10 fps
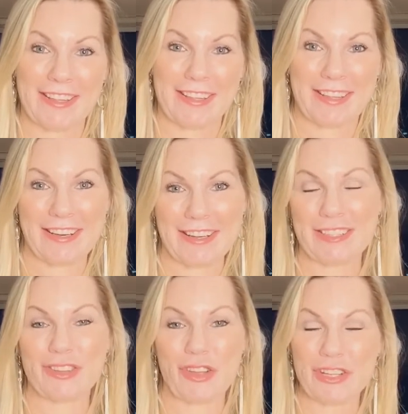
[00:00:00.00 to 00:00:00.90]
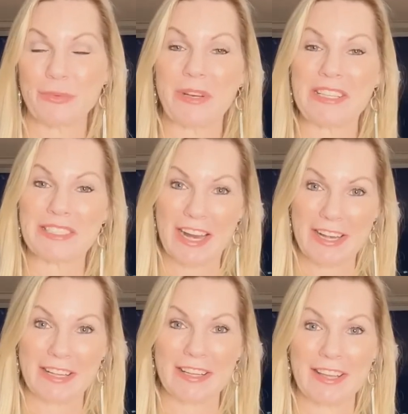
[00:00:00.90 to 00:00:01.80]
in his 30s when he's
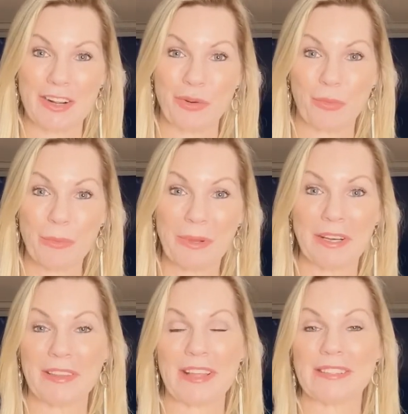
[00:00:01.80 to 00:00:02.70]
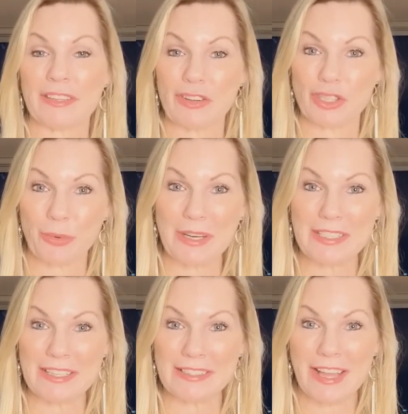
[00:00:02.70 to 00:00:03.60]
dating a younger woman that's in her
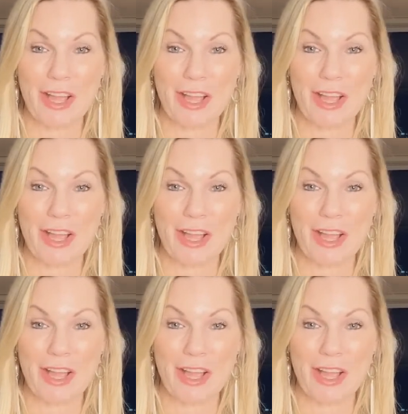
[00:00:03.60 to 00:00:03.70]
20s,